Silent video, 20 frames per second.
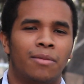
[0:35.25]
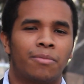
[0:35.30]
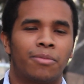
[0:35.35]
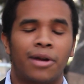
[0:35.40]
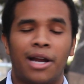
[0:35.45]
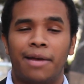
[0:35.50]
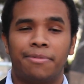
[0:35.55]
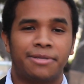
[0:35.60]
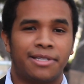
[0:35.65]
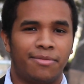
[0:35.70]

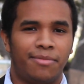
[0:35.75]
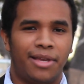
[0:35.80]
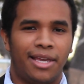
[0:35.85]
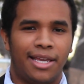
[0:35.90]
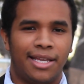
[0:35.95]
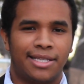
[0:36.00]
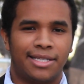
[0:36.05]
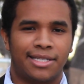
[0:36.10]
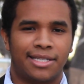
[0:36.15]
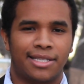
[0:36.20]
Perhaps it
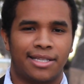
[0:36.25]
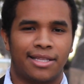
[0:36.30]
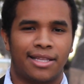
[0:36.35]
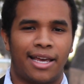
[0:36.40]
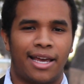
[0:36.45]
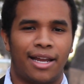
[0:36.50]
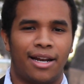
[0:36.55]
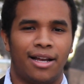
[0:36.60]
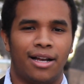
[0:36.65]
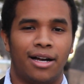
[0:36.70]
means
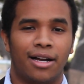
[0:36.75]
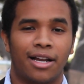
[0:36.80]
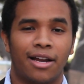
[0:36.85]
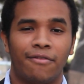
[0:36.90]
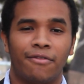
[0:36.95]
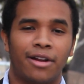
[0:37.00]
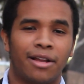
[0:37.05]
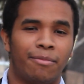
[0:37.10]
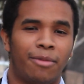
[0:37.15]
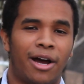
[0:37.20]
that a governing